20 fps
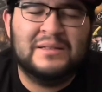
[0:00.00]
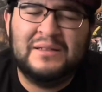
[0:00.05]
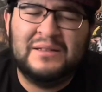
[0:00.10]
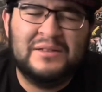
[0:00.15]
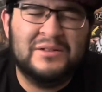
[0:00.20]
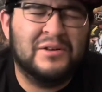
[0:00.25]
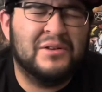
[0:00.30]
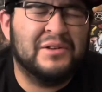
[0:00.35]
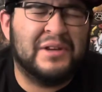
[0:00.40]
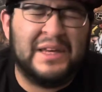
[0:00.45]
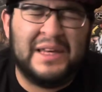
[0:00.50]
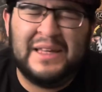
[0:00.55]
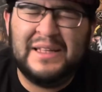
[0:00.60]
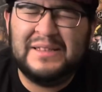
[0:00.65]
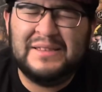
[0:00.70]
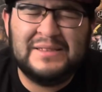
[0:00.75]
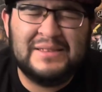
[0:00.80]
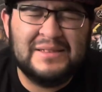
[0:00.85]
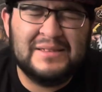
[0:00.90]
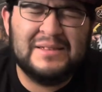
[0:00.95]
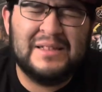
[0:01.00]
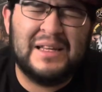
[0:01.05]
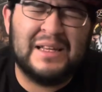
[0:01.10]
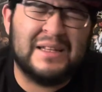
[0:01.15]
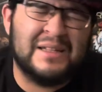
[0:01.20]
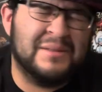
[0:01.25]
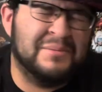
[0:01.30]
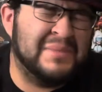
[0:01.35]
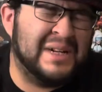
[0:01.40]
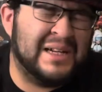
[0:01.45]
and they're all kids still.
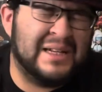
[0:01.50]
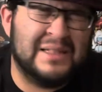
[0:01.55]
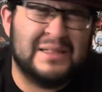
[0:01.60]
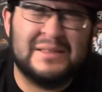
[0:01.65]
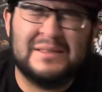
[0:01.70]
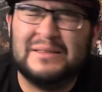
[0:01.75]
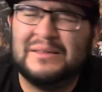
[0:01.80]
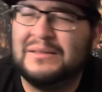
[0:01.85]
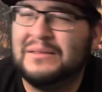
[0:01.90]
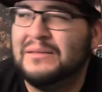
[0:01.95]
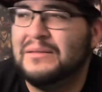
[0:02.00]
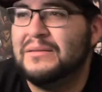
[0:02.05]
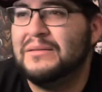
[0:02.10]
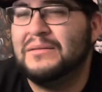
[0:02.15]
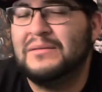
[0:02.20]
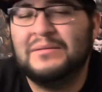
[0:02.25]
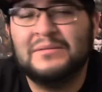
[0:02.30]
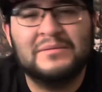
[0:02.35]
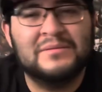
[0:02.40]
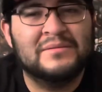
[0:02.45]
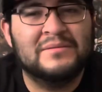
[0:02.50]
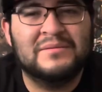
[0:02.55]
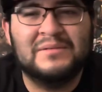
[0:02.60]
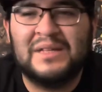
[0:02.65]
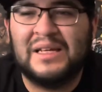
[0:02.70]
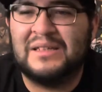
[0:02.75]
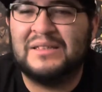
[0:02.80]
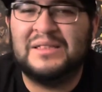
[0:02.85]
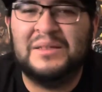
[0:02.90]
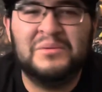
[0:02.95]
Like, come on
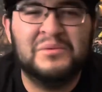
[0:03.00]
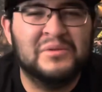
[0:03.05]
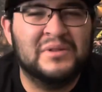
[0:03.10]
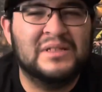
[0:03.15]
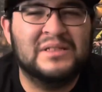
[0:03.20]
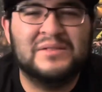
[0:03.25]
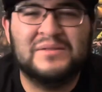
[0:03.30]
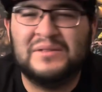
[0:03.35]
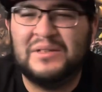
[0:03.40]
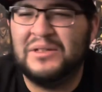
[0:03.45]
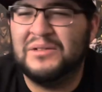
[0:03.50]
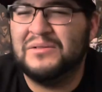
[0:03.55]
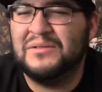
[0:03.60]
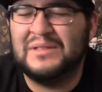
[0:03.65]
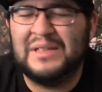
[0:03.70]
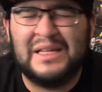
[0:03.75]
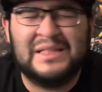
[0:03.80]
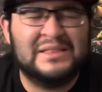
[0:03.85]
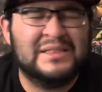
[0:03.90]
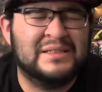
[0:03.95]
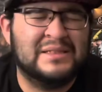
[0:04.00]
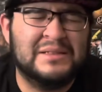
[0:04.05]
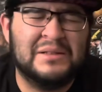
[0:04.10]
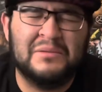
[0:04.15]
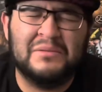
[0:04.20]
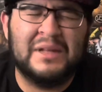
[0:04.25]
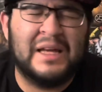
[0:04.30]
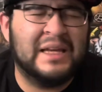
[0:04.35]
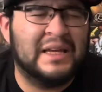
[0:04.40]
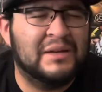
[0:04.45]
like teaming with these heroes, I just
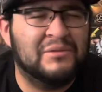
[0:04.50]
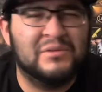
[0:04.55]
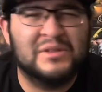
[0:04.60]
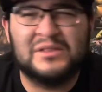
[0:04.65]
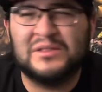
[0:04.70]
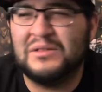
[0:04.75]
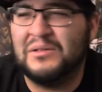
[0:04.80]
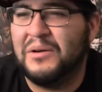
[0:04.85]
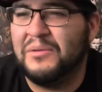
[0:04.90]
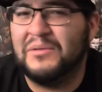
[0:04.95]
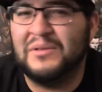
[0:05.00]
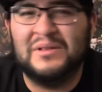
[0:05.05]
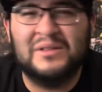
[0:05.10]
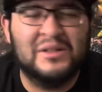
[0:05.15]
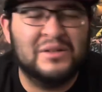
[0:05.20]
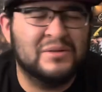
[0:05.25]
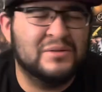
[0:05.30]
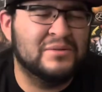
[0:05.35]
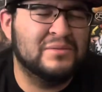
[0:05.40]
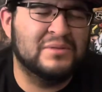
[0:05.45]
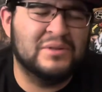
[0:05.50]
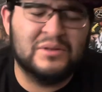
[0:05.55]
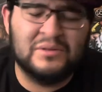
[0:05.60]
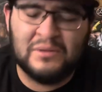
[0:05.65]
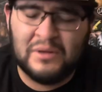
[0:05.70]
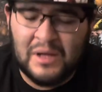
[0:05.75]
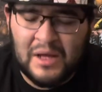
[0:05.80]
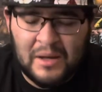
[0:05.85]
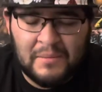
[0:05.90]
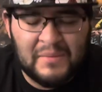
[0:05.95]
don't like it whatsoever. No, no.